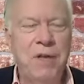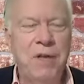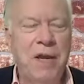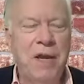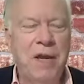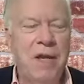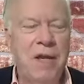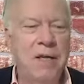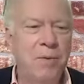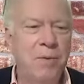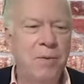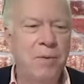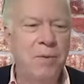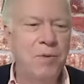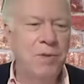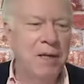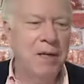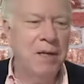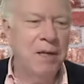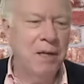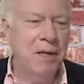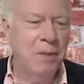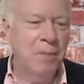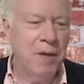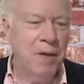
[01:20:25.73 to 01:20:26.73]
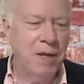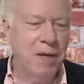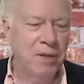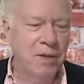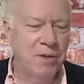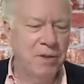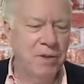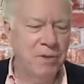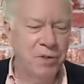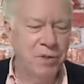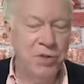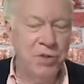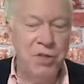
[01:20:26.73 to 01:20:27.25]
And I was thinking about
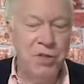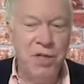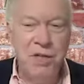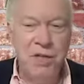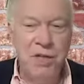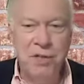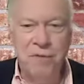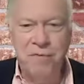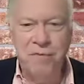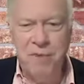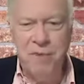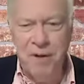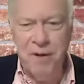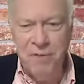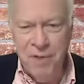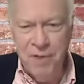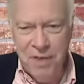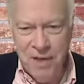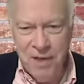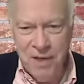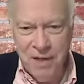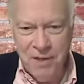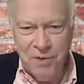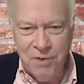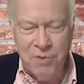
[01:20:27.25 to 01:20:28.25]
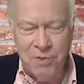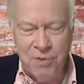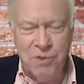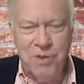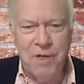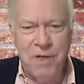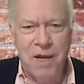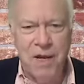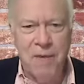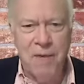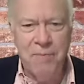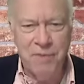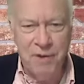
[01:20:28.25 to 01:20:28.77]
there's a season for everything. There's a
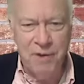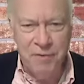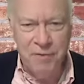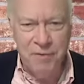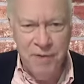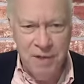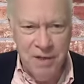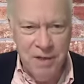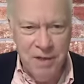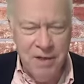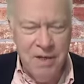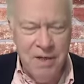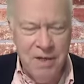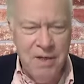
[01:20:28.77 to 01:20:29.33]
time for everything.